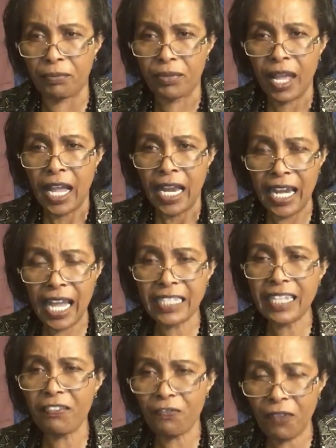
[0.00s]
Let the
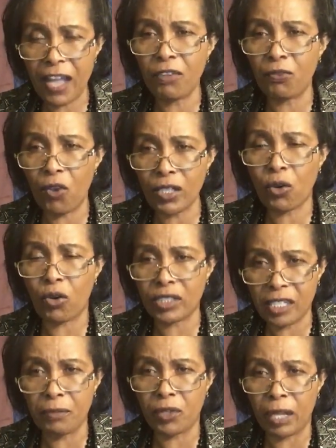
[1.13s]
fire of God consume
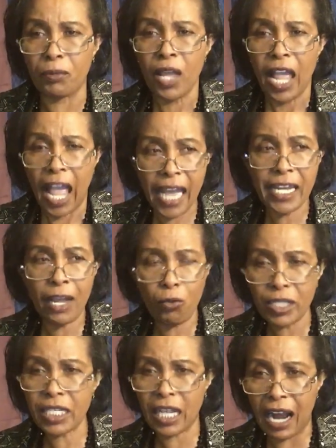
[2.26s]
them. Any
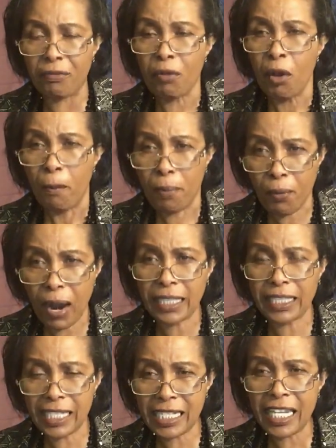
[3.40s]
witchcraft
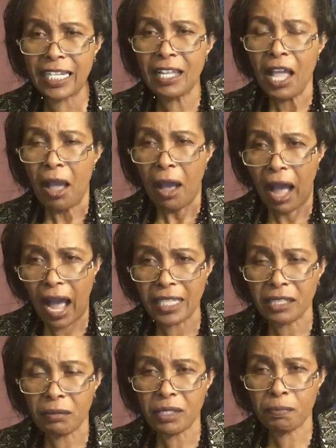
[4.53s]
practicing as
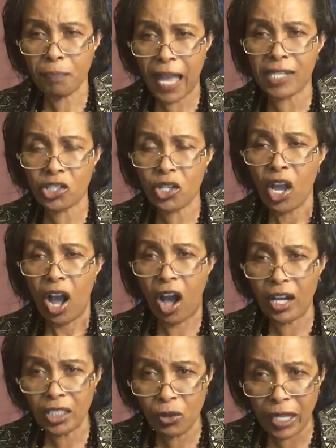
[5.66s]
spells on
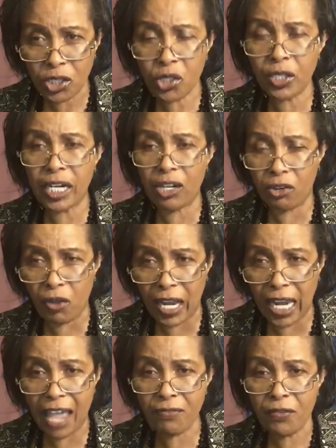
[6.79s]
your children, on your
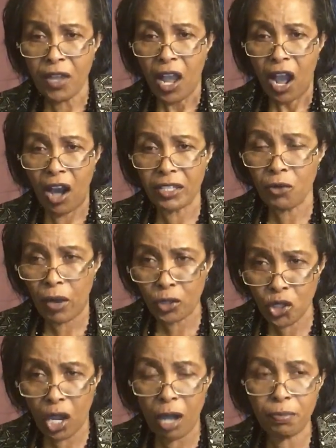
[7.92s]
life, on your
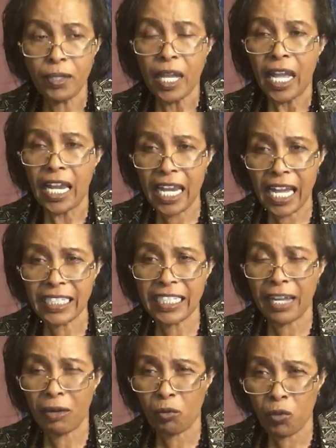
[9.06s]
job, let the
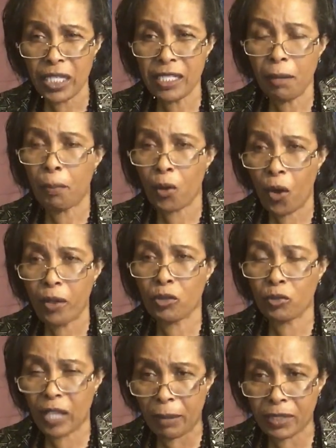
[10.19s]
wind blow to
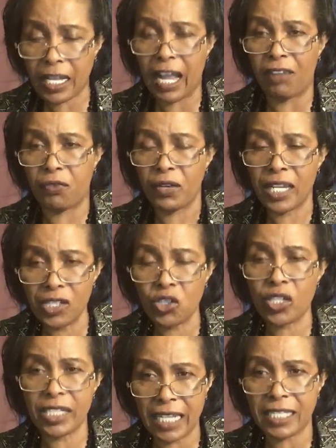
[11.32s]
themselves in
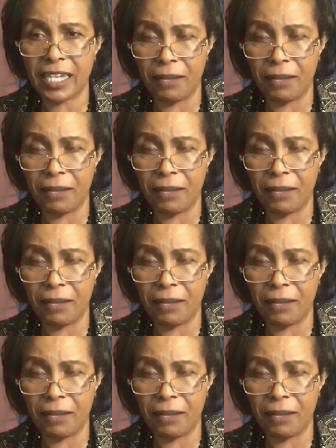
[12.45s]
Jesus' name.